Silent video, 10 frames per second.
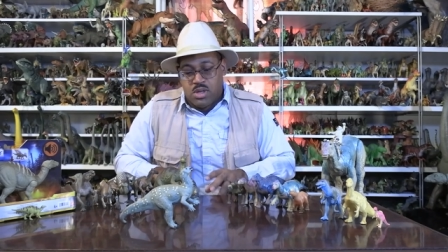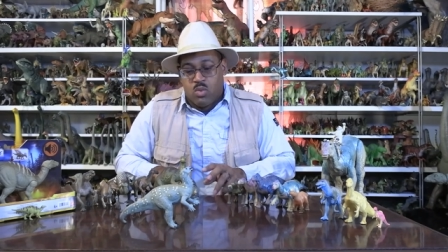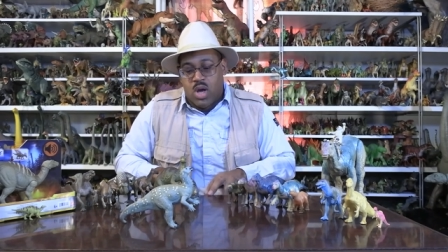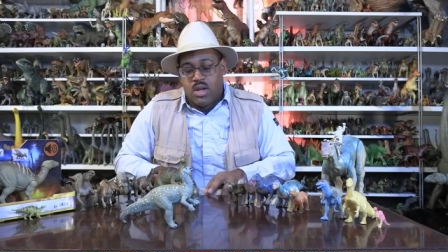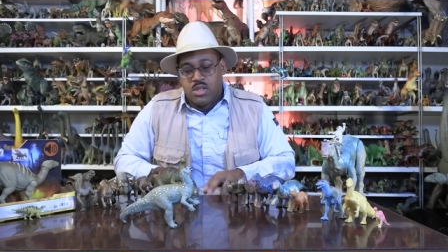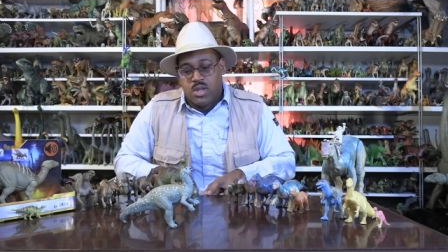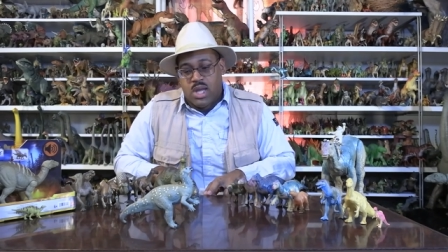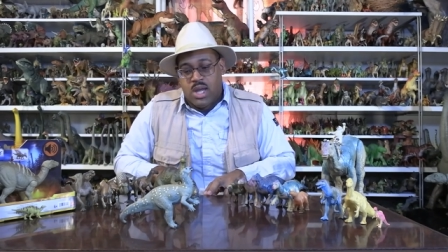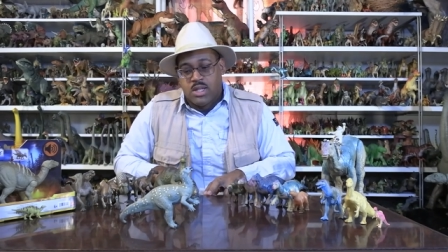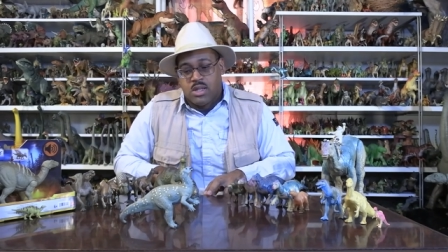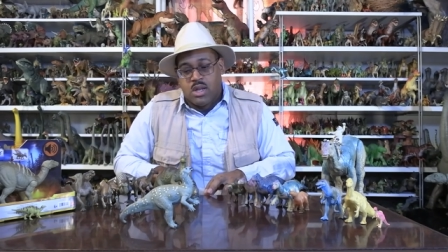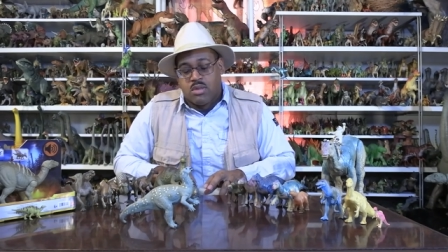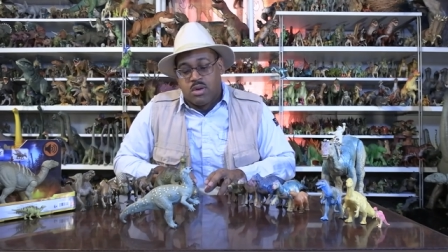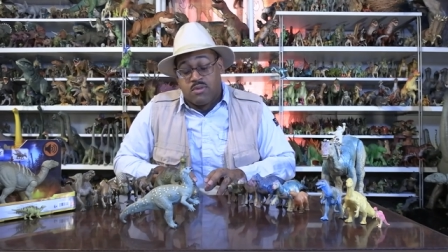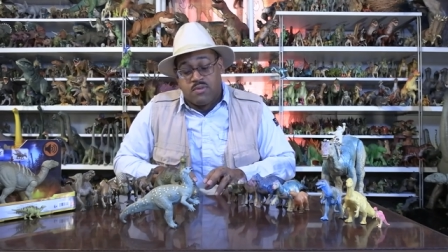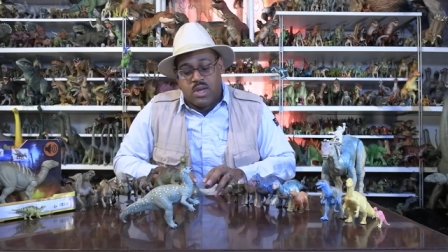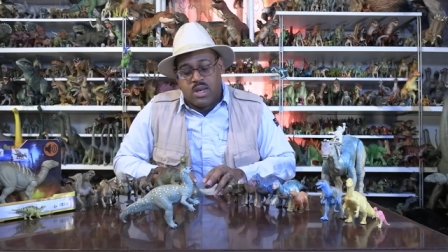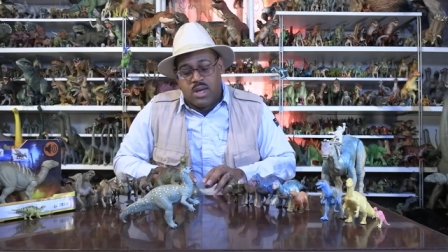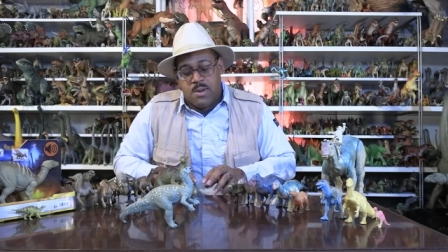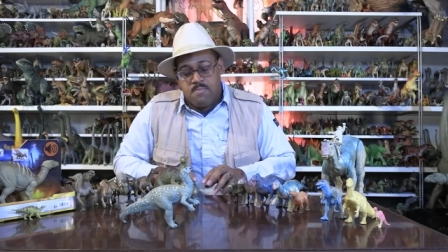can walk on two legs and also on,
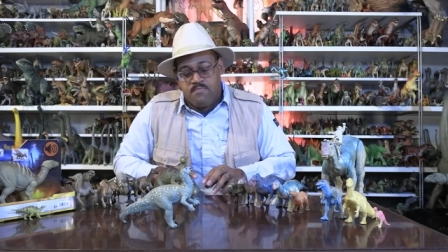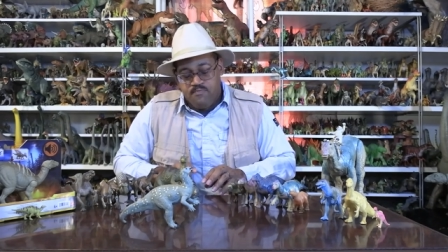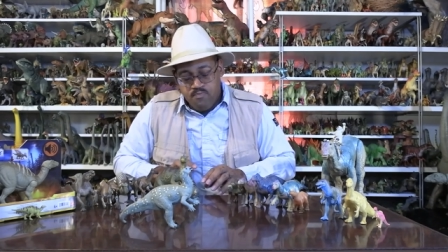and um,